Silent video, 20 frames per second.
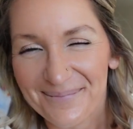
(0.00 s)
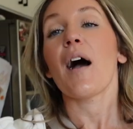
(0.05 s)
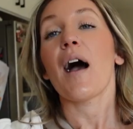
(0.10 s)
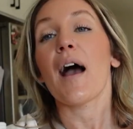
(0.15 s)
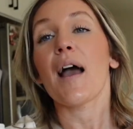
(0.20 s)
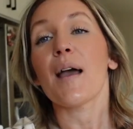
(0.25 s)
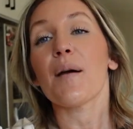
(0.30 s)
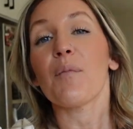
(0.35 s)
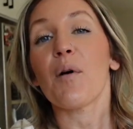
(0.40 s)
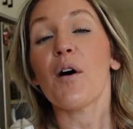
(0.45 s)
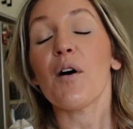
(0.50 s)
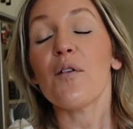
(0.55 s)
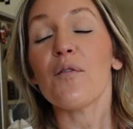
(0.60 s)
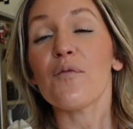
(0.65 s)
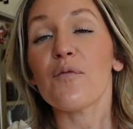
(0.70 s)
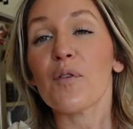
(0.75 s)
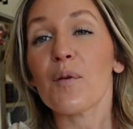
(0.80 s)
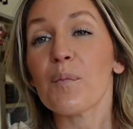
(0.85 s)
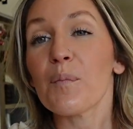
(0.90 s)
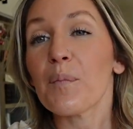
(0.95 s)
I am
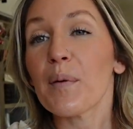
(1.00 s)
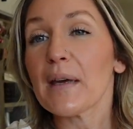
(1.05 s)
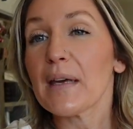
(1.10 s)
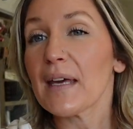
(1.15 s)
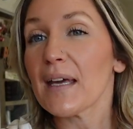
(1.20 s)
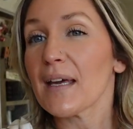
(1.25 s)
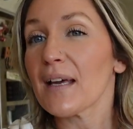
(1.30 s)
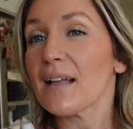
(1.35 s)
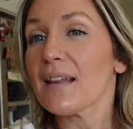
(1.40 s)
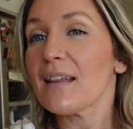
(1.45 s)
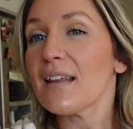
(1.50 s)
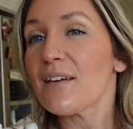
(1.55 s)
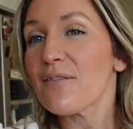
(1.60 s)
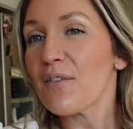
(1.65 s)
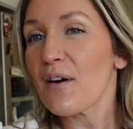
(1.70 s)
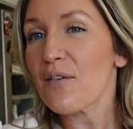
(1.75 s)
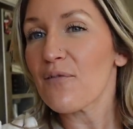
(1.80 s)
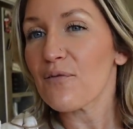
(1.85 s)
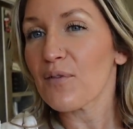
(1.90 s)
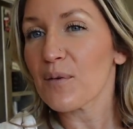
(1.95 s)
home from picking Liv
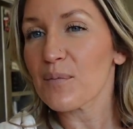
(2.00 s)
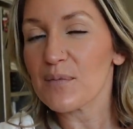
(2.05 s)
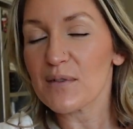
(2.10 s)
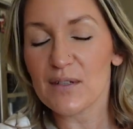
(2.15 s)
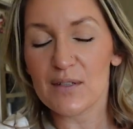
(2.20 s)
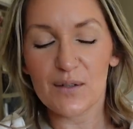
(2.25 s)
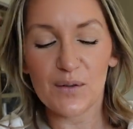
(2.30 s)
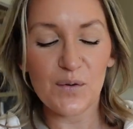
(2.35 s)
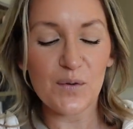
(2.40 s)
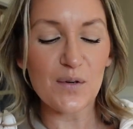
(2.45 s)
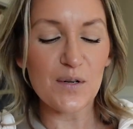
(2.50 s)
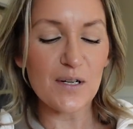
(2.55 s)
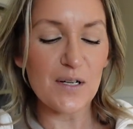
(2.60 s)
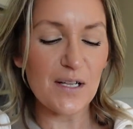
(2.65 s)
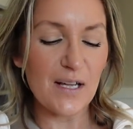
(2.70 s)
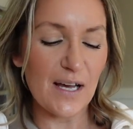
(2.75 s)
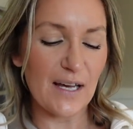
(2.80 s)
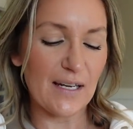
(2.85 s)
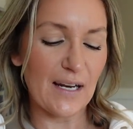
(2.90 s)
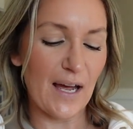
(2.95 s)
up from school
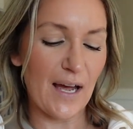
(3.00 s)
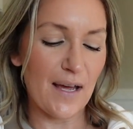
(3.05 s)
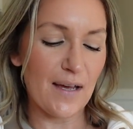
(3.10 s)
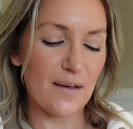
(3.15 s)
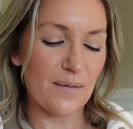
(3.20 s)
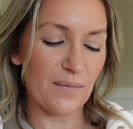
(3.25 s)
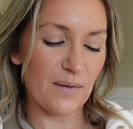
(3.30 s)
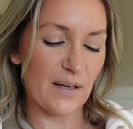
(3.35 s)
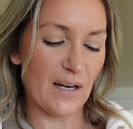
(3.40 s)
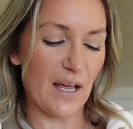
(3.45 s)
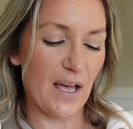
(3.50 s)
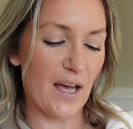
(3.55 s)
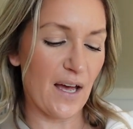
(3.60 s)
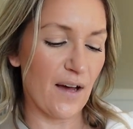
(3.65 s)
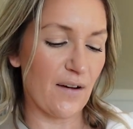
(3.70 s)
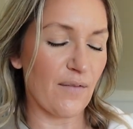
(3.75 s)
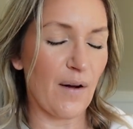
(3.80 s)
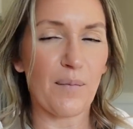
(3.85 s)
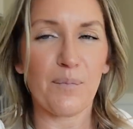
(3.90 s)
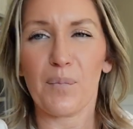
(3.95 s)
and I am gonna
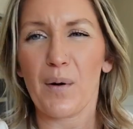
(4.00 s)
have, I'm